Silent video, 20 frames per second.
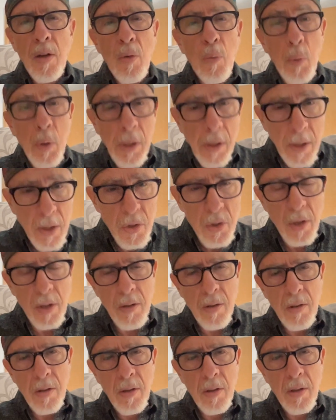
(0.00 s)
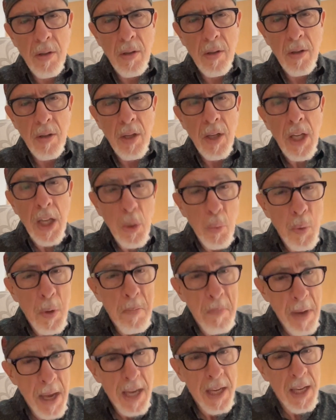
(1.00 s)
We listen, and we
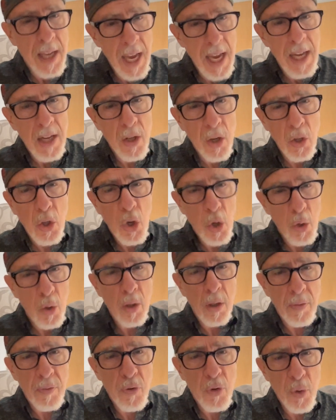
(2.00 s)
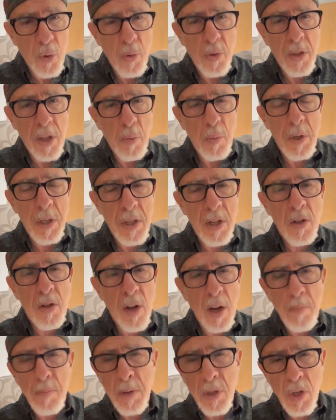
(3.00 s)
may gain a kernel of truth that we did
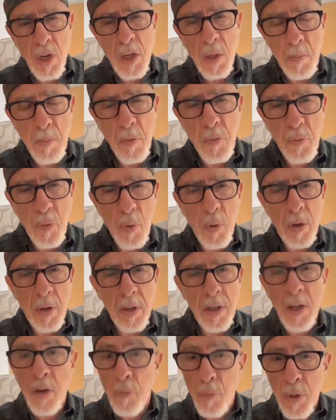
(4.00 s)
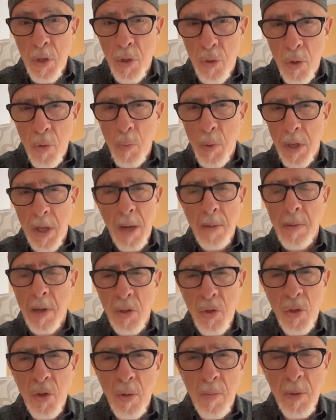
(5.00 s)
not possess before. And if we do, we come
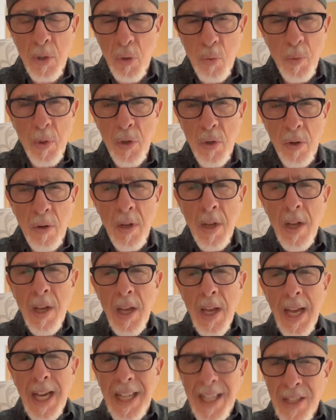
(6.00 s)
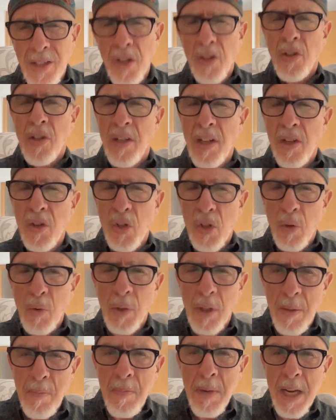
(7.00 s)
out so much richer. And it doesn't
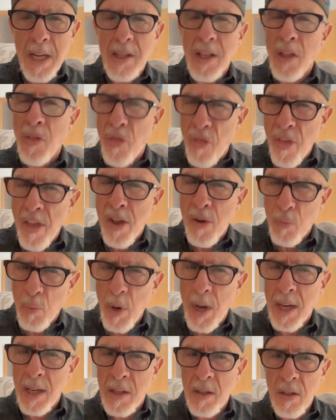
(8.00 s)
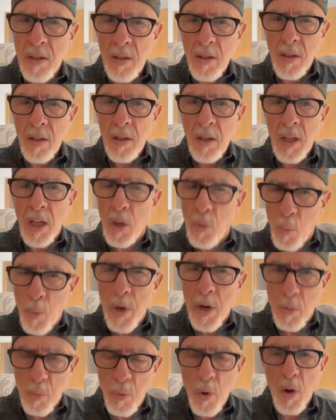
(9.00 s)
necessarily mean that they're right and
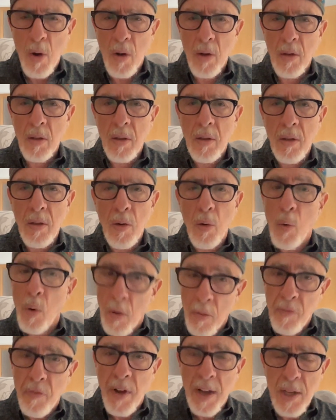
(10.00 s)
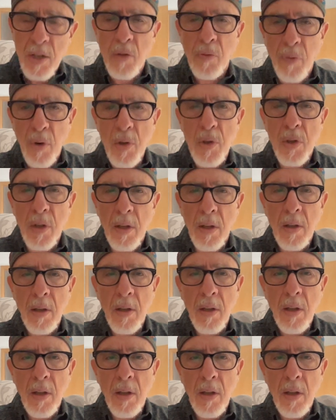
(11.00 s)
we're wrong, or vice versa.